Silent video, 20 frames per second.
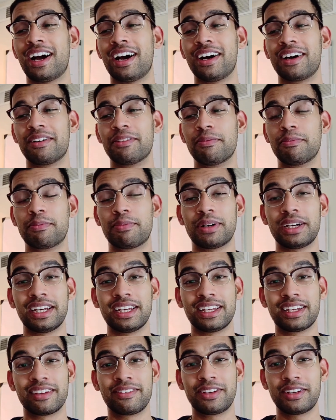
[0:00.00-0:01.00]
Um,
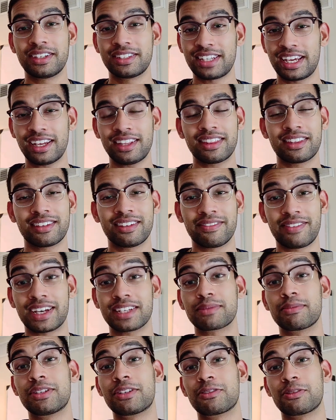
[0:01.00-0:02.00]
but if you can take the
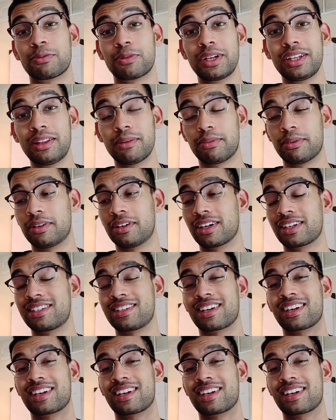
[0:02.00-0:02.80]
investment to read the book,